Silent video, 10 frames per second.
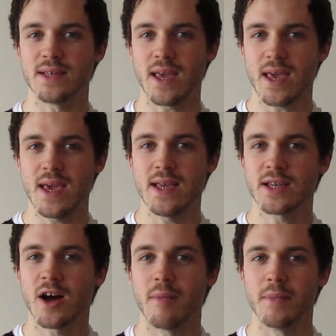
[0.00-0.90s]
to heat
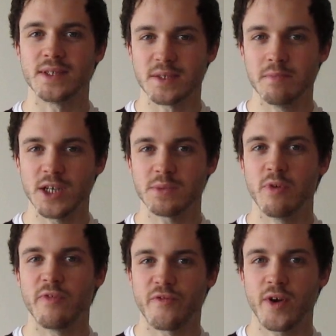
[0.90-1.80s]
up as there's much more
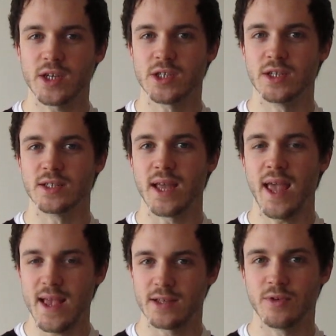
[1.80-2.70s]
friction as they
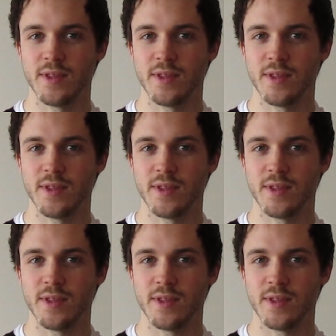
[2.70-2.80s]
hit all